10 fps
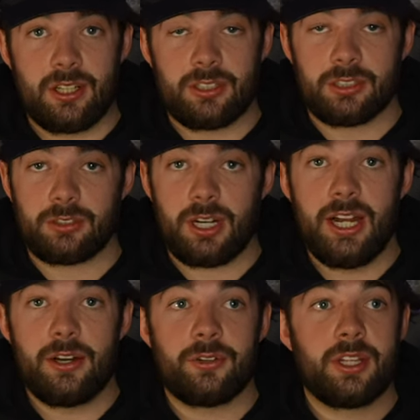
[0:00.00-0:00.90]
on the
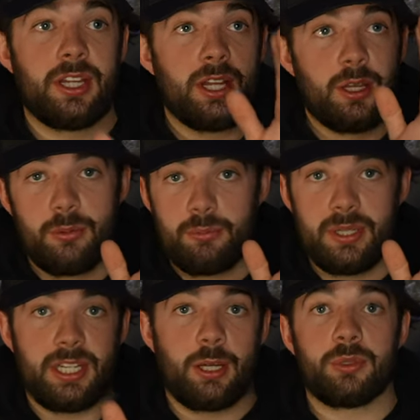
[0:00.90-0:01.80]
ground,
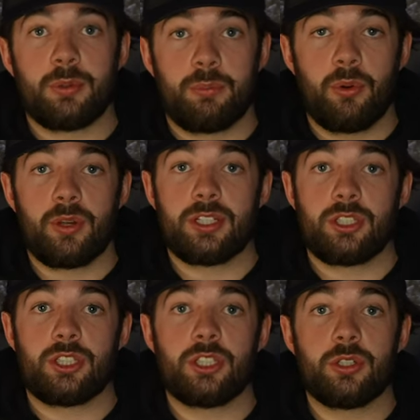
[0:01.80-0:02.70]
being able to point and
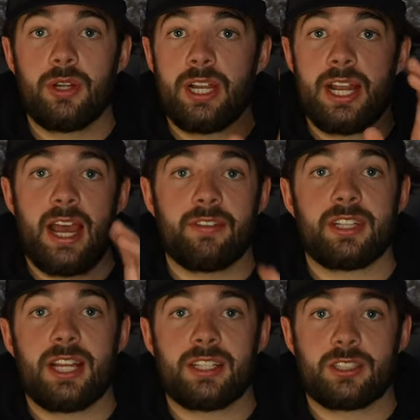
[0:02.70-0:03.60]
shoot, and
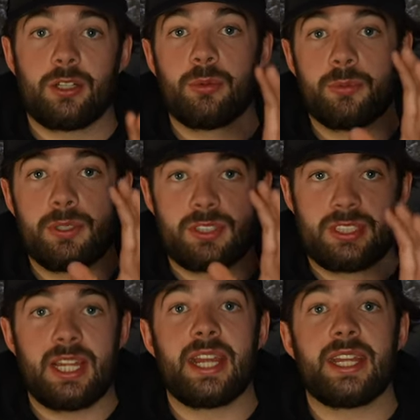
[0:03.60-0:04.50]
having that snowmobile
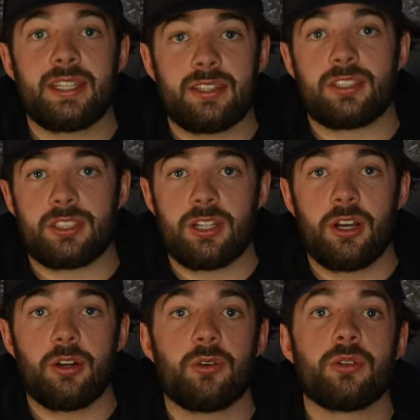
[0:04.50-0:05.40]
stay in the
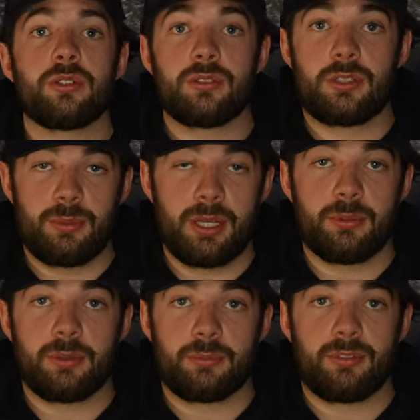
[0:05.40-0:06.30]
snow to be
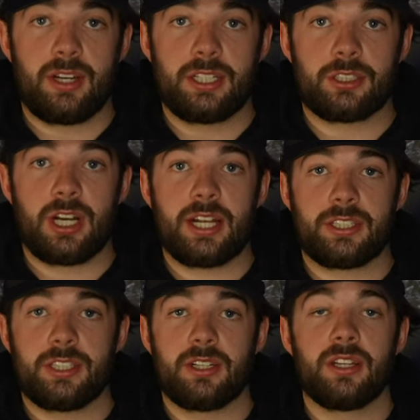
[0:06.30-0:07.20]
able to provide
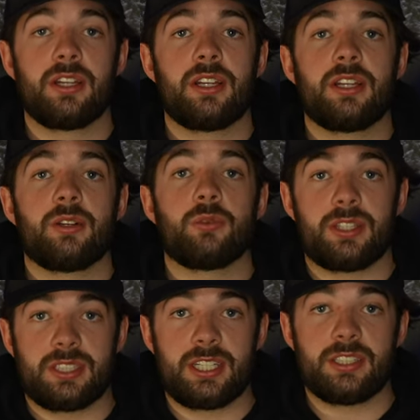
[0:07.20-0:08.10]
traction
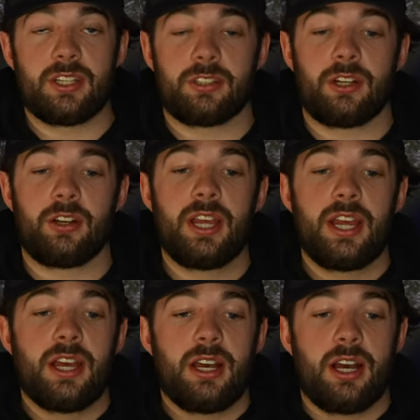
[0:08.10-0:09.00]
with the skis on the ground.
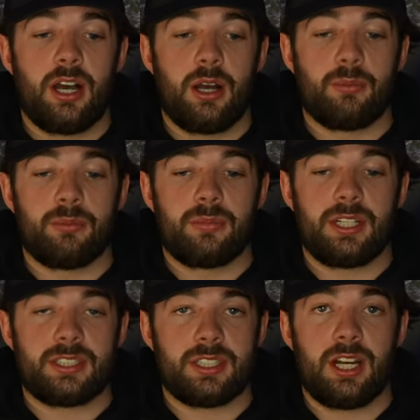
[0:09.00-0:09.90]
Um,
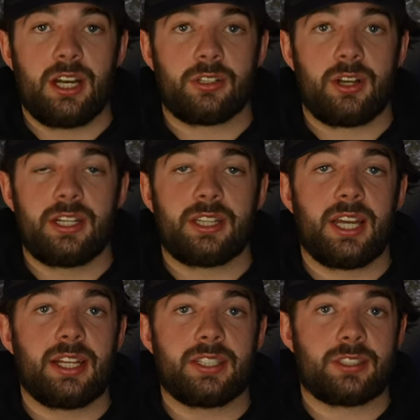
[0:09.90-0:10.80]
it's not great at
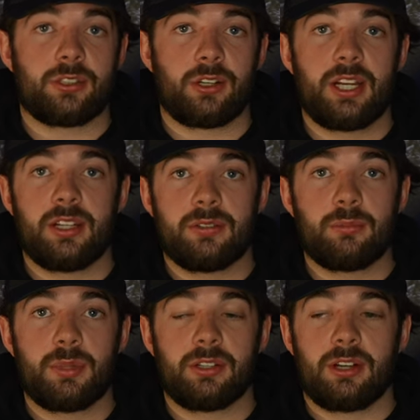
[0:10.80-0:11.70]
that. It's great
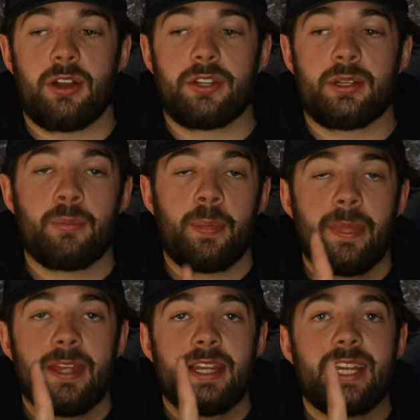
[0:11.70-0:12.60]
at being rowdy.
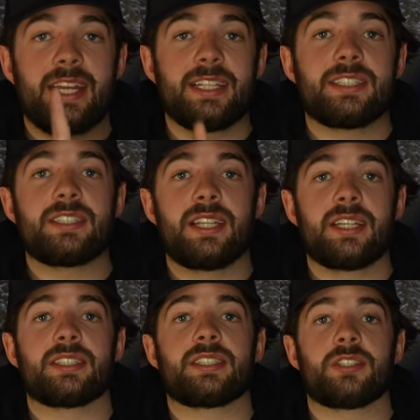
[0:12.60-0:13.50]
Is
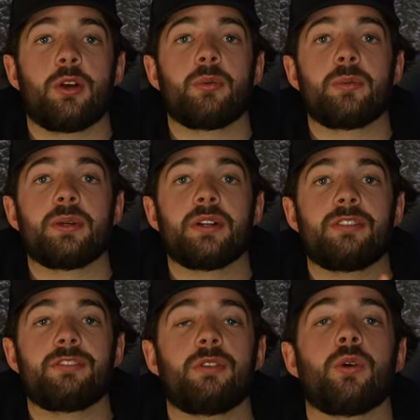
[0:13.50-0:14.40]
this snowmobile
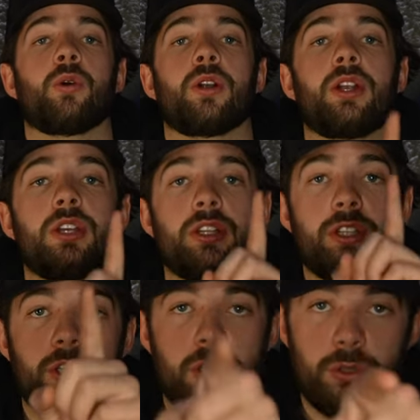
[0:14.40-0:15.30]
for
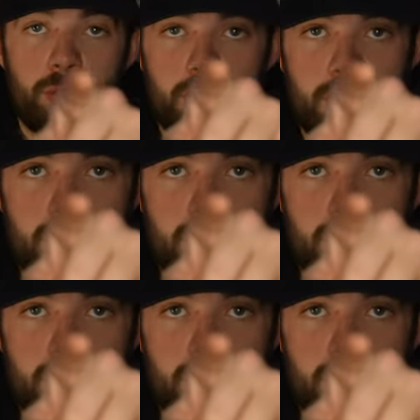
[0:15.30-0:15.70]
you?